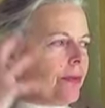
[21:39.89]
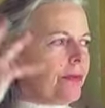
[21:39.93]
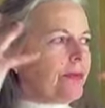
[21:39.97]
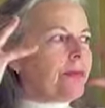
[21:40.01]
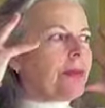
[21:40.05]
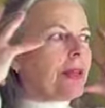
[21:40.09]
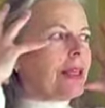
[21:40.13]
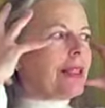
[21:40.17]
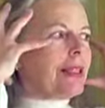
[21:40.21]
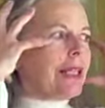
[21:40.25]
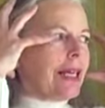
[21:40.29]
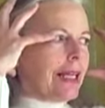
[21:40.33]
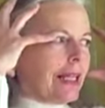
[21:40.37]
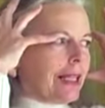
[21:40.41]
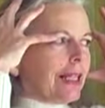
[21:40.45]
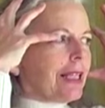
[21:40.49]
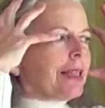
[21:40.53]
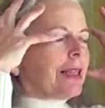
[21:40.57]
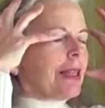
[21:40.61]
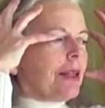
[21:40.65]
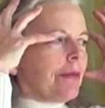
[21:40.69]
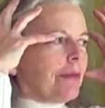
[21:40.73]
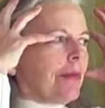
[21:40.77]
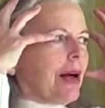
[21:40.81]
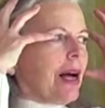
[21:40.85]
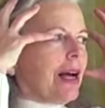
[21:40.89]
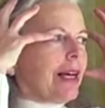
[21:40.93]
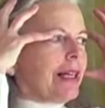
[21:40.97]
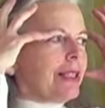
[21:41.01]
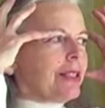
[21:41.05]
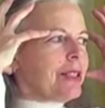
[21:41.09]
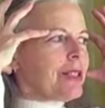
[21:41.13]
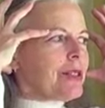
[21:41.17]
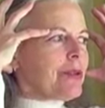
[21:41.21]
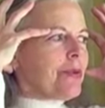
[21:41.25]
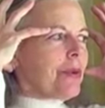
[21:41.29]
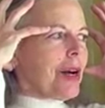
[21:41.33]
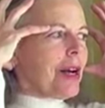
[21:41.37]
feeling that the
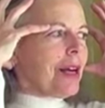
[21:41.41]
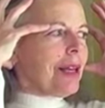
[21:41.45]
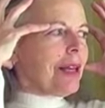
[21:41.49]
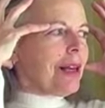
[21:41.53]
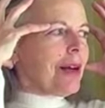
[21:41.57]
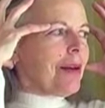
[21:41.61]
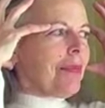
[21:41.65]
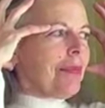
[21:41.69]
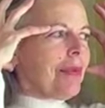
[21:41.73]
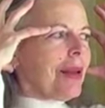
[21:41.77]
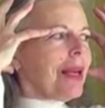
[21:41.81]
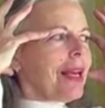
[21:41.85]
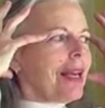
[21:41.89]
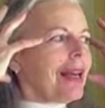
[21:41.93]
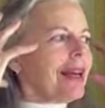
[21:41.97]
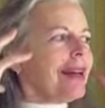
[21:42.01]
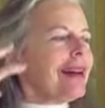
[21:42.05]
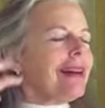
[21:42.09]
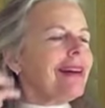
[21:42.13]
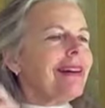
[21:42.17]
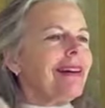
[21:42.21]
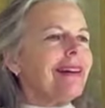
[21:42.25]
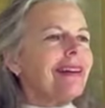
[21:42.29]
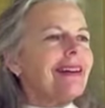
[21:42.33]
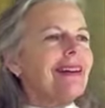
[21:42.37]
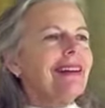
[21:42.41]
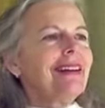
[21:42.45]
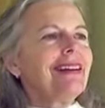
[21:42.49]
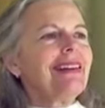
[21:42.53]
mind's right up here.